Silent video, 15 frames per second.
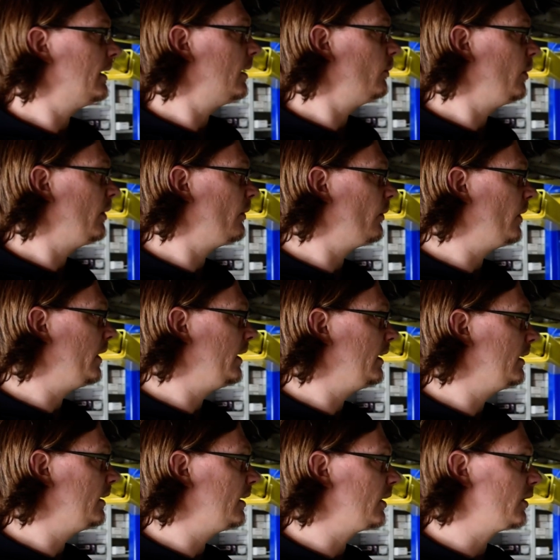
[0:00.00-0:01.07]
We are
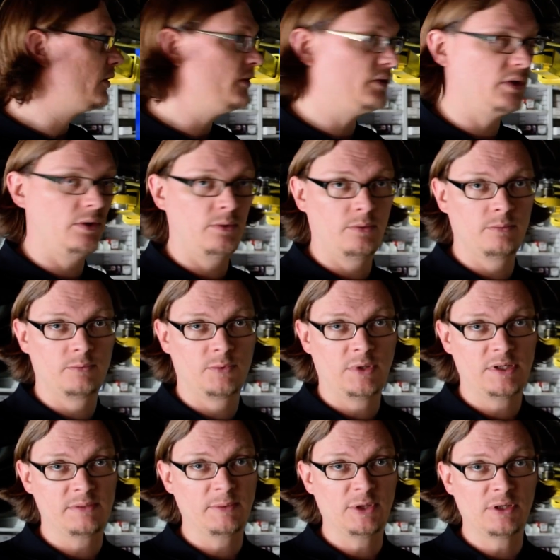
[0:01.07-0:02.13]
running a Cusco
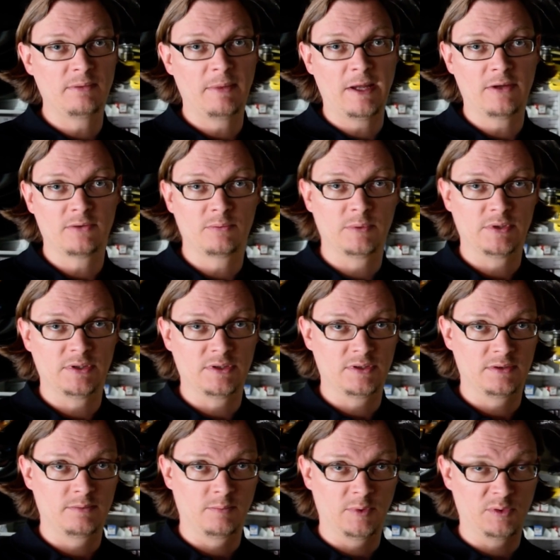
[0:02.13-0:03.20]
transmission mount, which
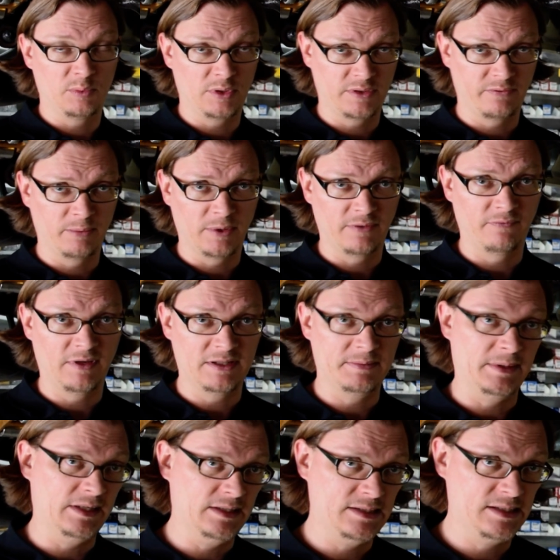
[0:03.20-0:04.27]
works for both the
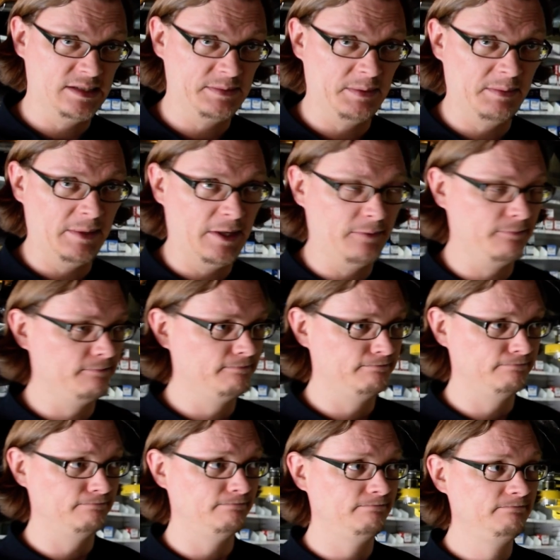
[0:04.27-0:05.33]
5-speed and the 6-speed mount.
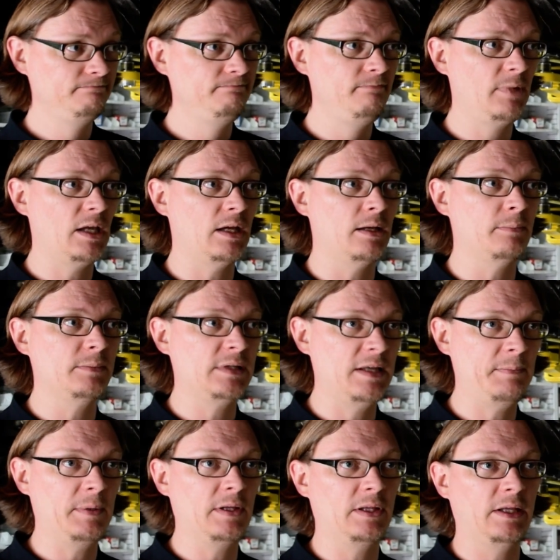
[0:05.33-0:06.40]

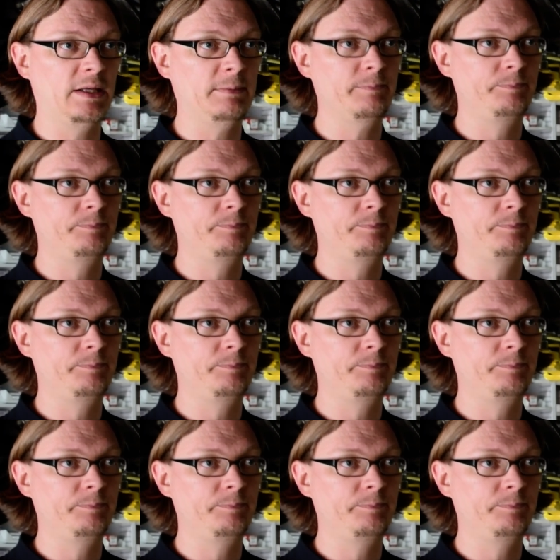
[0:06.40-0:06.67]
Typically,